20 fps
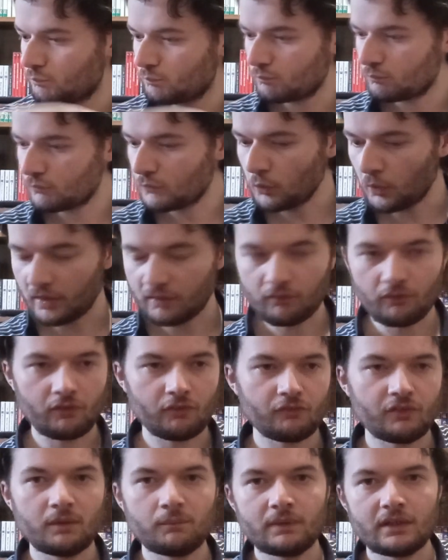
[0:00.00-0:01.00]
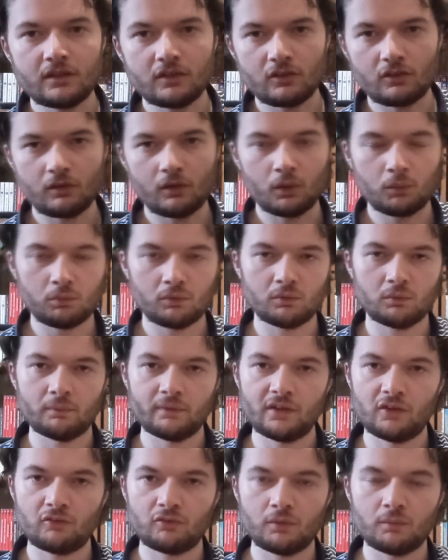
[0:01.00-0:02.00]
not even 3 meters long probably,
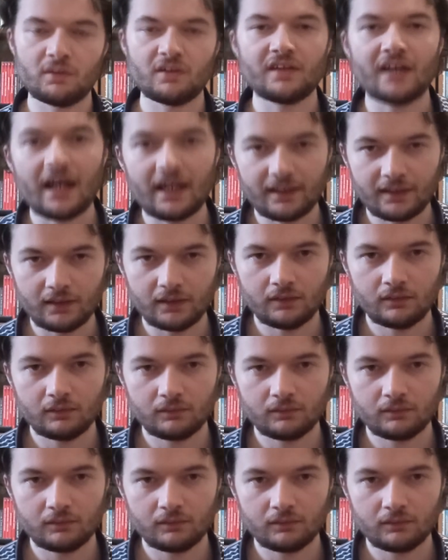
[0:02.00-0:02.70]
this room. It's tiny.